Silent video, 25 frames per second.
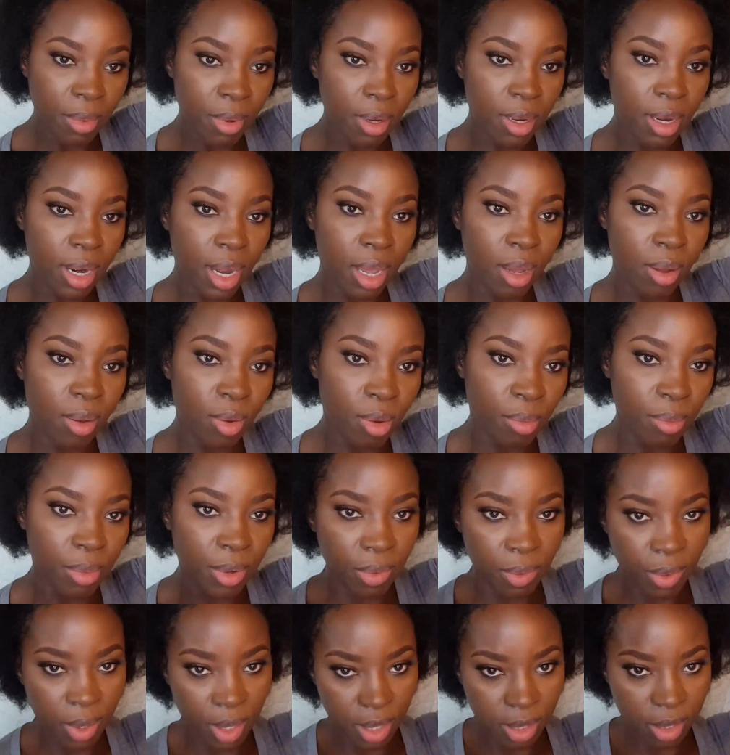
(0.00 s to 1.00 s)
out like how I
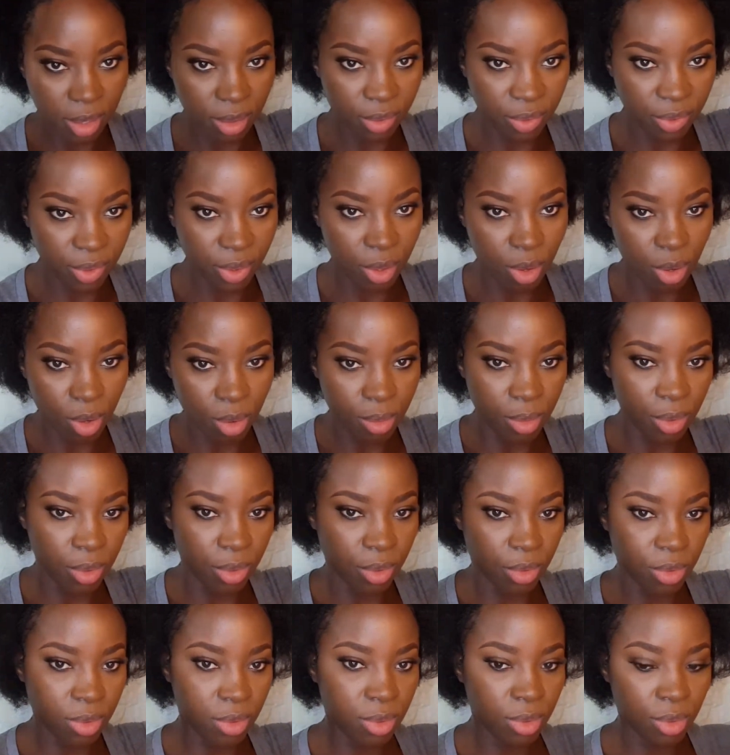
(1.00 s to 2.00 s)
want if you come
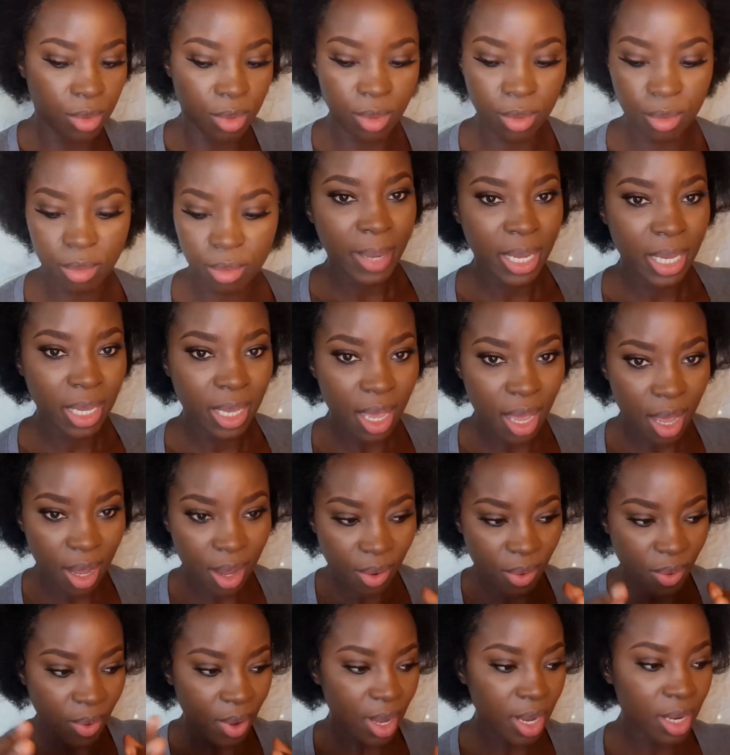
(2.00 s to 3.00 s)
out though. You
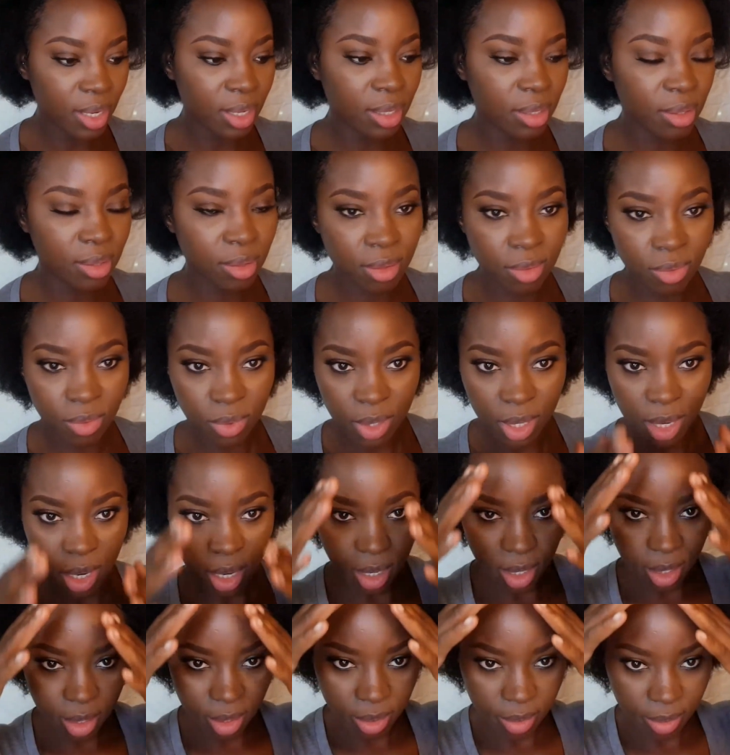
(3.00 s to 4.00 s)
can't go on, you know,
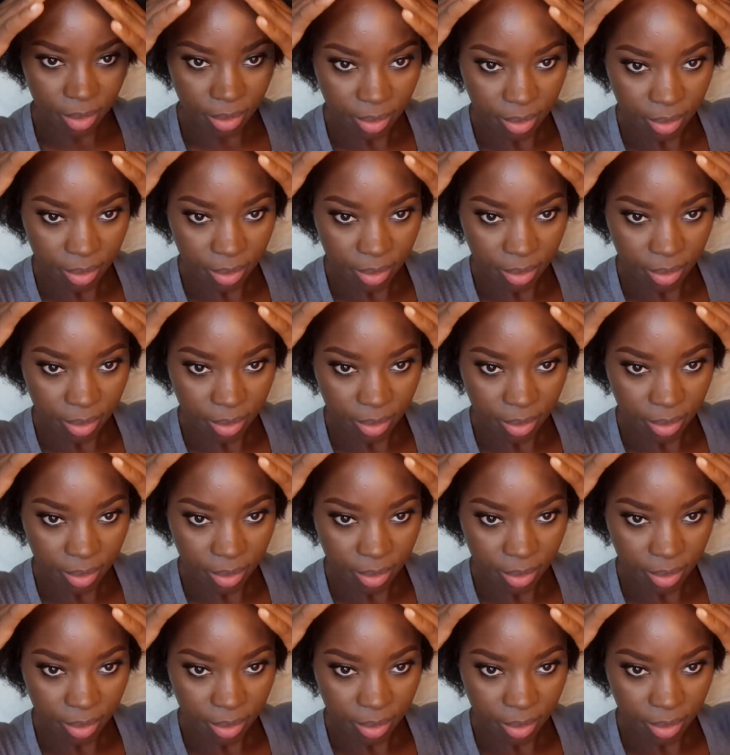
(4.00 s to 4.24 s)
Wulan.